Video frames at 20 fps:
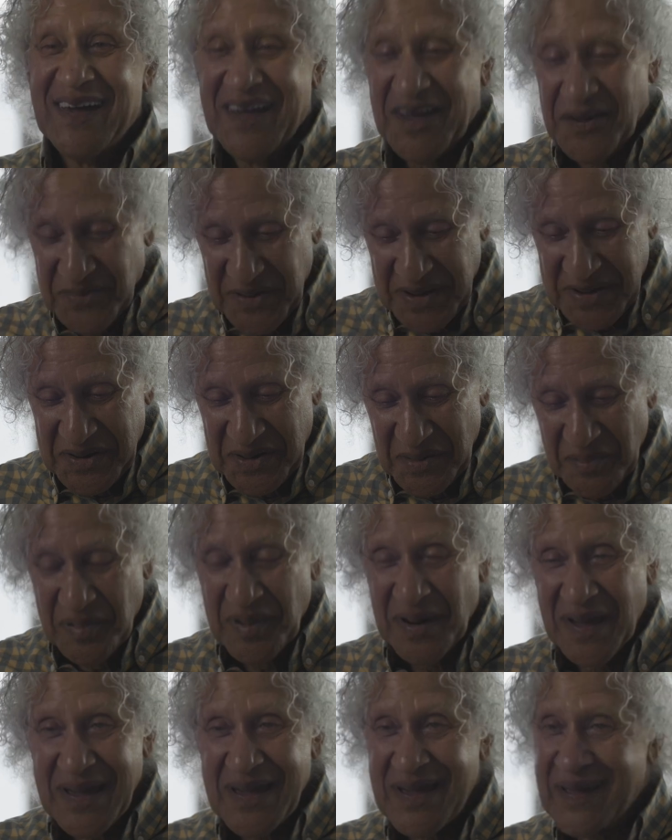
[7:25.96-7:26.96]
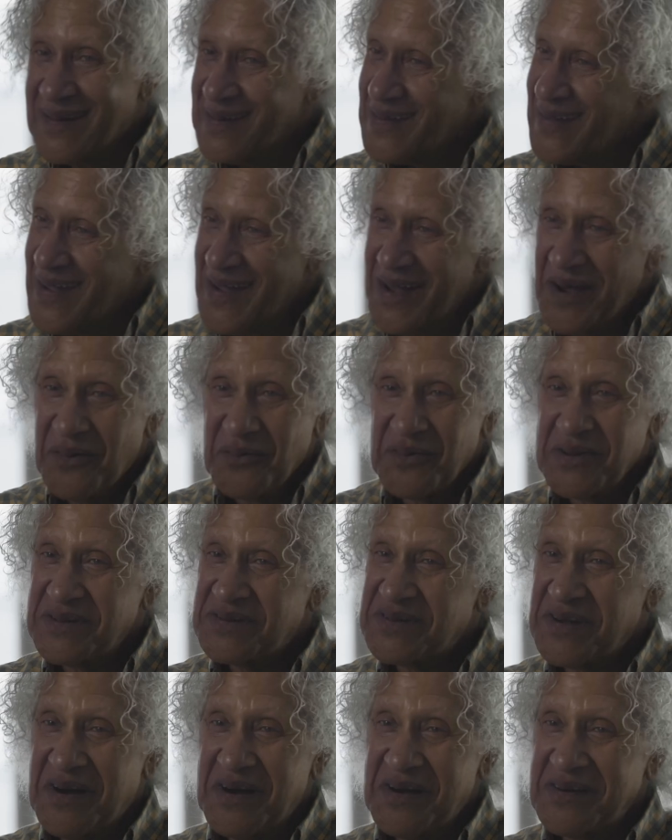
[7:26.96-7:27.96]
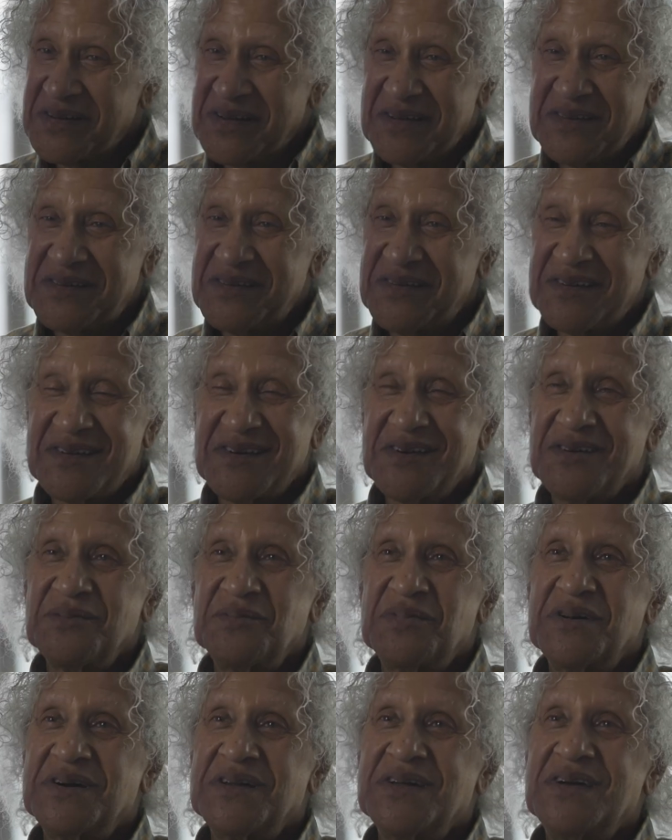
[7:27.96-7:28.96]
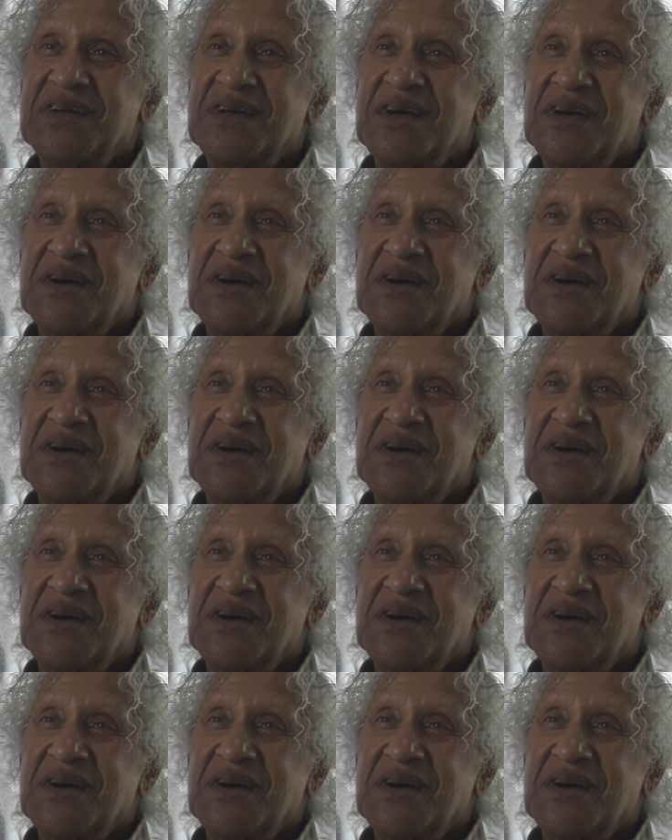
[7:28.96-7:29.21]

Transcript: if he could play it now, we're talking. You know, but